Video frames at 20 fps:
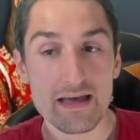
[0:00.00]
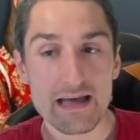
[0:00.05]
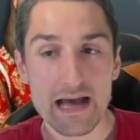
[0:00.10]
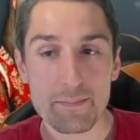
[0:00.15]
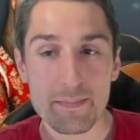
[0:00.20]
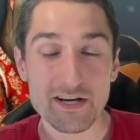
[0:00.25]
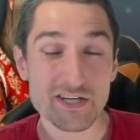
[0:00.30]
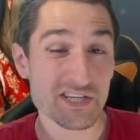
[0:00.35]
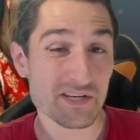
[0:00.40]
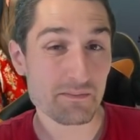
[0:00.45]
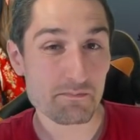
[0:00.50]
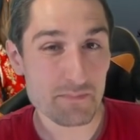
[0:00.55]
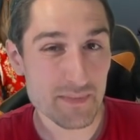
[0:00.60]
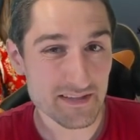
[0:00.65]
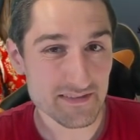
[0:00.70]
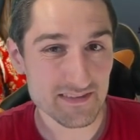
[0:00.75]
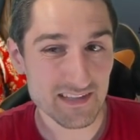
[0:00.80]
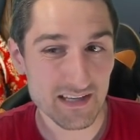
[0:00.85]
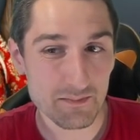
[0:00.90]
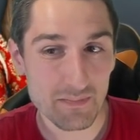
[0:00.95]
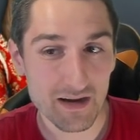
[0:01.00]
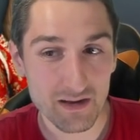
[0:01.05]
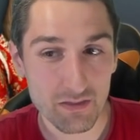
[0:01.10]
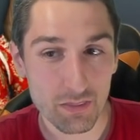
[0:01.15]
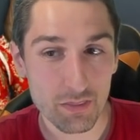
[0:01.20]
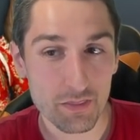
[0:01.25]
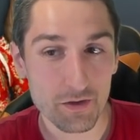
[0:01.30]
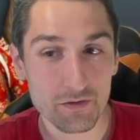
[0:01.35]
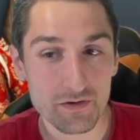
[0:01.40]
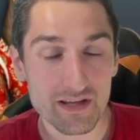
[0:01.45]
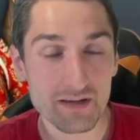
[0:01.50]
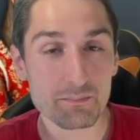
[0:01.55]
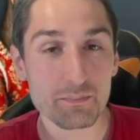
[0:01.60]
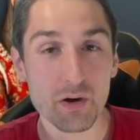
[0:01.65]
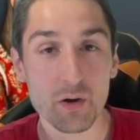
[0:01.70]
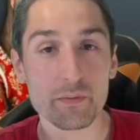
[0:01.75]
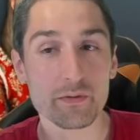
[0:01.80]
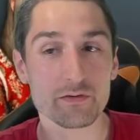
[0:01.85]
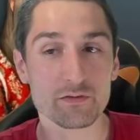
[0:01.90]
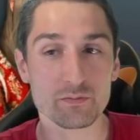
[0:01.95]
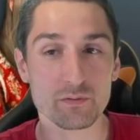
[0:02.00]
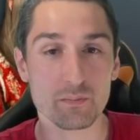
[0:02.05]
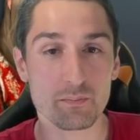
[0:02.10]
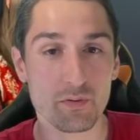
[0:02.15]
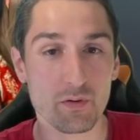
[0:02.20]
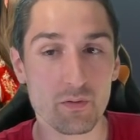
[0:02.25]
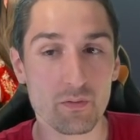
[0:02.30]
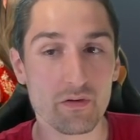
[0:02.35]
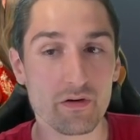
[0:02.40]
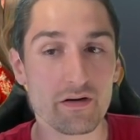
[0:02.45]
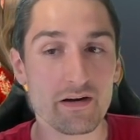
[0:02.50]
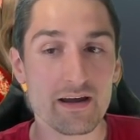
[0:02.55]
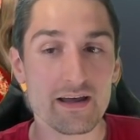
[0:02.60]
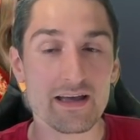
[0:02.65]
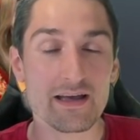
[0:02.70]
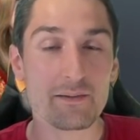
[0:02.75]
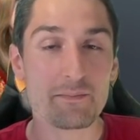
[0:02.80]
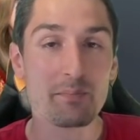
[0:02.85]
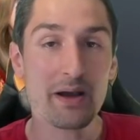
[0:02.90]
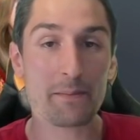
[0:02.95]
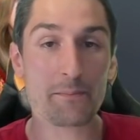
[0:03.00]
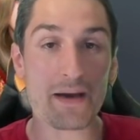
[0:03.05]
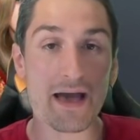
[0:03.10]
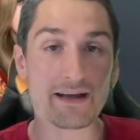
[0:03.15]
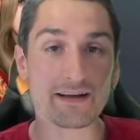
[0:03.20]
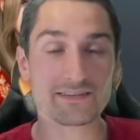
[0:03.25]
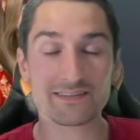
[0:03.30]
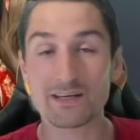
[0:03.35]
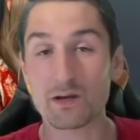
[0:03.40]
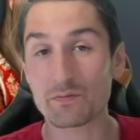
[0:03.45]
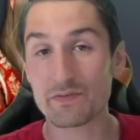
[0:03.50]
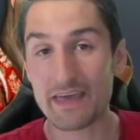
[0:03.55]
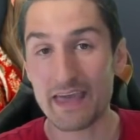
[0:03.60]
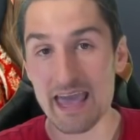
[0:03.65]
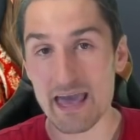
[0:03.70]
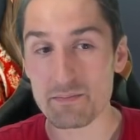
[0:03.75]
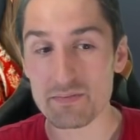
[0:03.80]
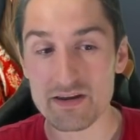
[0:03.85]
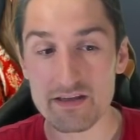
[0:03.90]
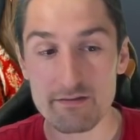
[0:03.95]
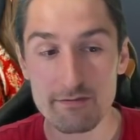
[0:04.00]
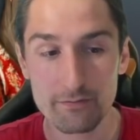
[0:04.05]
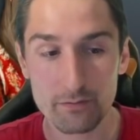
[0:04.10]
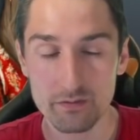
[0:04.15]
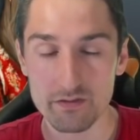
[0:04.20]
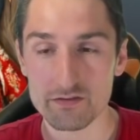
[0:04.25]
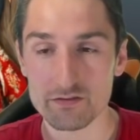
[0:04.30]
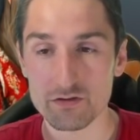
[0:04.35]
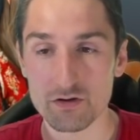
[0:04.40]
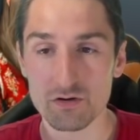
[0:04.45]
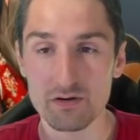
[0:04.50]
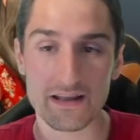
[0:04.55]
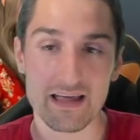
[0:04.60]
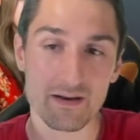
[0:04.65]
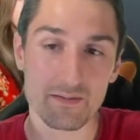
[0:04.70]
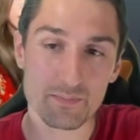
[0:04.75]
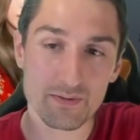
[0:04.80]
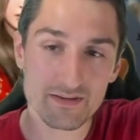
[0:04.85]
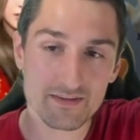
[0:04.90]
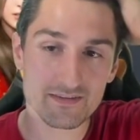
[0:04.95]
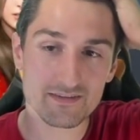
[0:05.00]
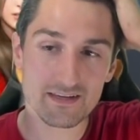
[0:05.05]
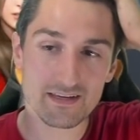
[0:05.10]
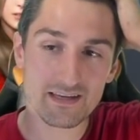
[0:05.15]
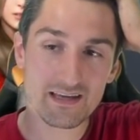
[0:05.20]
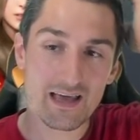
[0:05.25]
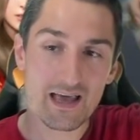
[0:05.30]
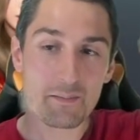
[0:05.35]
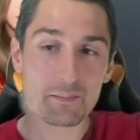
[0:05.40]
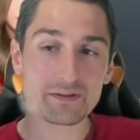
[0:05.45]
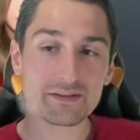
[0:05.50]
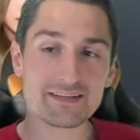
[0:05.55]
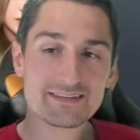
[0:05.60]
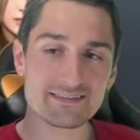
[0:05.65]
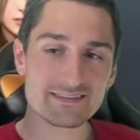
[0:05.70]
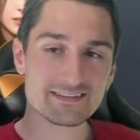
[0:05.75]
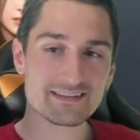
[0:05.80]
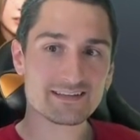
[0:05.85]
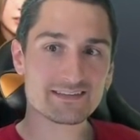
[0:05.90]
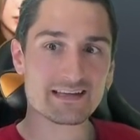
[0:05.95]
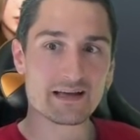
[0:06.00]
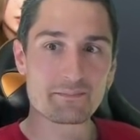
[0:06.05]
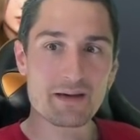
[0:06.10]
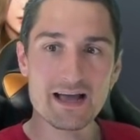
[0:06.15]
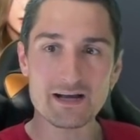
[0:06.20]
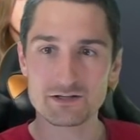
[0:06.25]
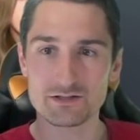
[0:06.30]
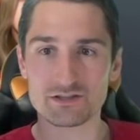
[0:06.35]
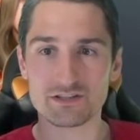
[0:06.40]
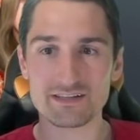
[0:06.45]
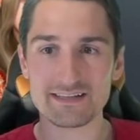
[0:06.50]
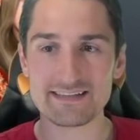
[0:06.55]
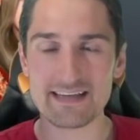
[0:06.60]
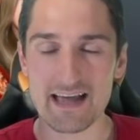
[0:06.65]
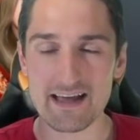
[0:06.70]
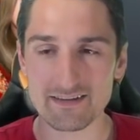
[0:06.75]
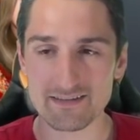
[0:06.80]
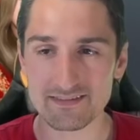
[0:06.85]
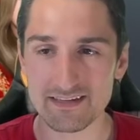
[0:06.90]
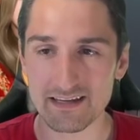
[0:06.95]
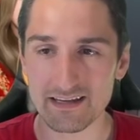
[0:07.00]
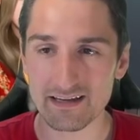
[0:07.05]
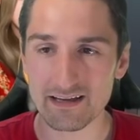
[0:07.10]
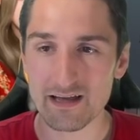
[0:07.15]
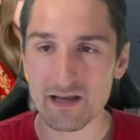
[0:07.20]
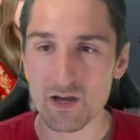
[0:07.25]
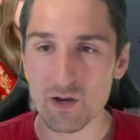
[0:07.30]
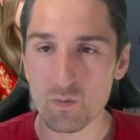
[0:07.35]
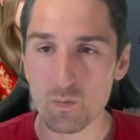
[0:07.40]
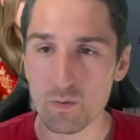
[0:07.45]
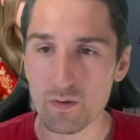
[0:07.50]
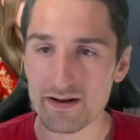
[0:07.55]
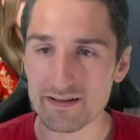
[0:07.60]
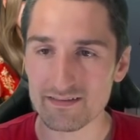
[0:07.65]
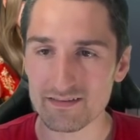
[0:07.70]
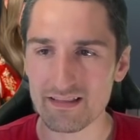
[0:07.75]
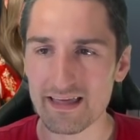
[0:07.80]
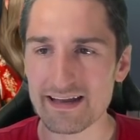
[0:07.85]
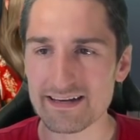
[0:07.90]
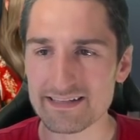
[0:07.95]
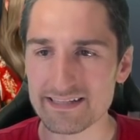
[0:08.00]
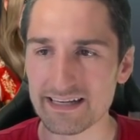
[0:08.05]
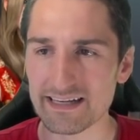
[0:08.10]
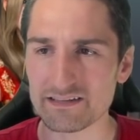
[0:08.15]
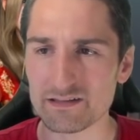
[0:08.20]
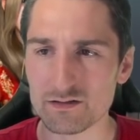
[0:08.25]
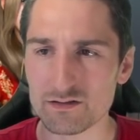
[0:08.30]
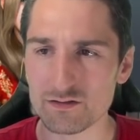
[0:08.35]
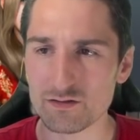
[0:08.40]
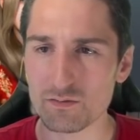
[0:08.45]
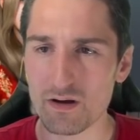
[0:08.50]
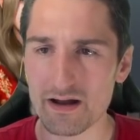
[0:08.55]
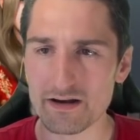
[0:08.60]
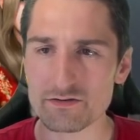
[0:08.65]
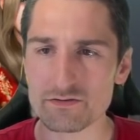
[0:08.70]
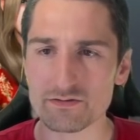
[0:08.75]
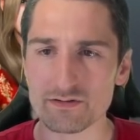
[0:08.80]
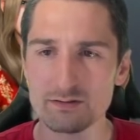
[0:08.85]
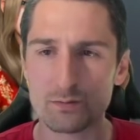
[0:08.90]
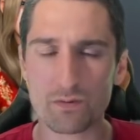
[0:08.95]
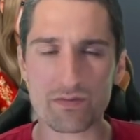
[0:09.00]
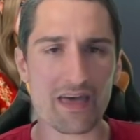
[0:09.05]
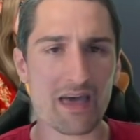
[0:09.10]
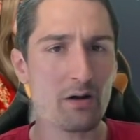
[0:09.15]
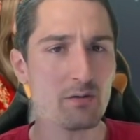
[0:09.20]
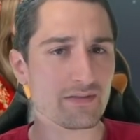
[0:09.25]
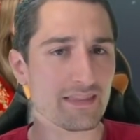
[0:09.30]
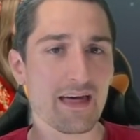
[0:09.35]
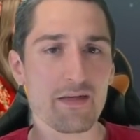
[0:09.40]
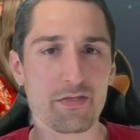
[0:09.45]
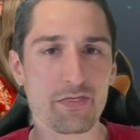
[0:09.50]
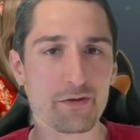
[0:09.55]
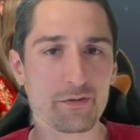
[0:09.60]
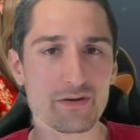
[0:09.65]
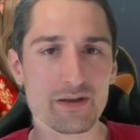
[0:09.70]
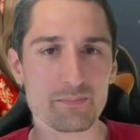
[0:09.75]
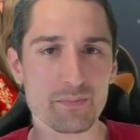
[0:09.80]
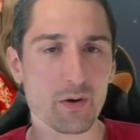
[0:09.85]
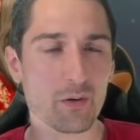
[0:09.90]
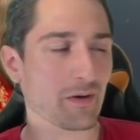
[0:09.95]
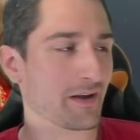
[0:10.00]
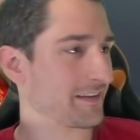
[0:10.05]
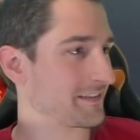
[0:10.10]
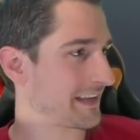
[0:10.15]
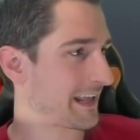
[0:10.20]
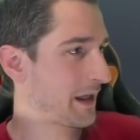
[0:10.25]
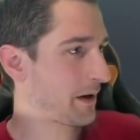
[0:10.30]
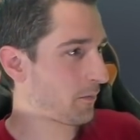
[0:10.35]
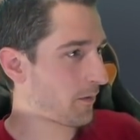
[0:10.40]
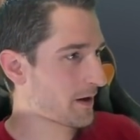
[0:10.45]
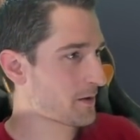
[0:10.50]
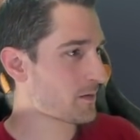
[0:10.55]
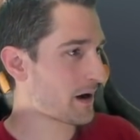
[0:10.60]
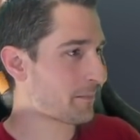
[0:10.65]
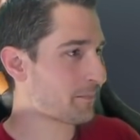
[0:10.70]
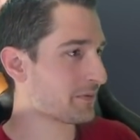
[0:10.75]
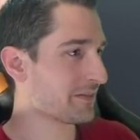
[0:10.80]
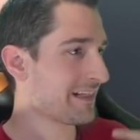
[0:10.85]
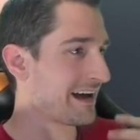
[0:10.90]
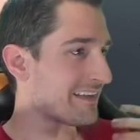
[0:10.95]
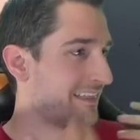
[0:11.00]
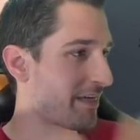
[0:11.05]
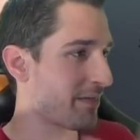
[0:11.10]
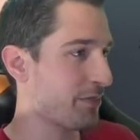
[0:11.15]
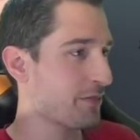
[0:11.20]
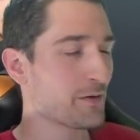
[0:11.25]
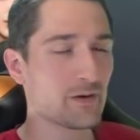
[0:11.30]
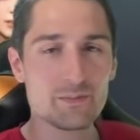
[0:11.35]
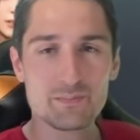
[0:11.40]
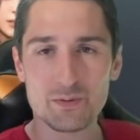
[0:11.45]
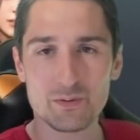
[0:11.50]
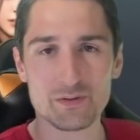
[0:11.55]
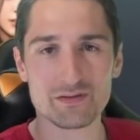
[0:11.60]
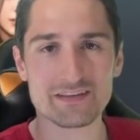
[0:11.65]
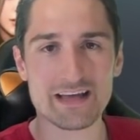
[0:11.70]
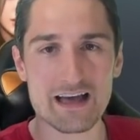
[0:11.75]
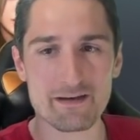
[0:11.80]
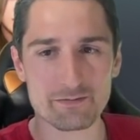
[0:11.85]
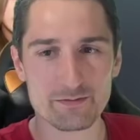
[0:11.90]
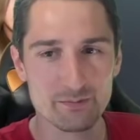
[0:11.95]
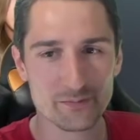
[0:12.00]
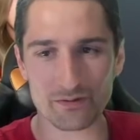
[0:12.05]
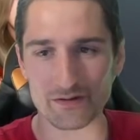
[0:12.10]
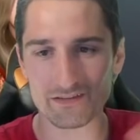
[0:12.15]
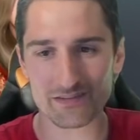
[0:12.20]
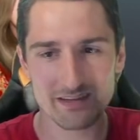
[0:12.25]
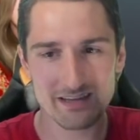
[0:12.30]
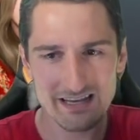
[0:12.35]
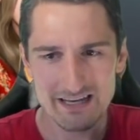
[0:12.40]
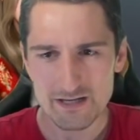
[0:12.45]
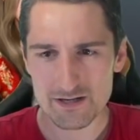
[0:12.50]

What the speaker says: I'm actually missing my 30 bonus rapport by maxing out the amity for this current NPC, but this is because I'm actually testing what it's like to get to 200 without that 30 bonus, and I want to apply that 30 bonus afterwards.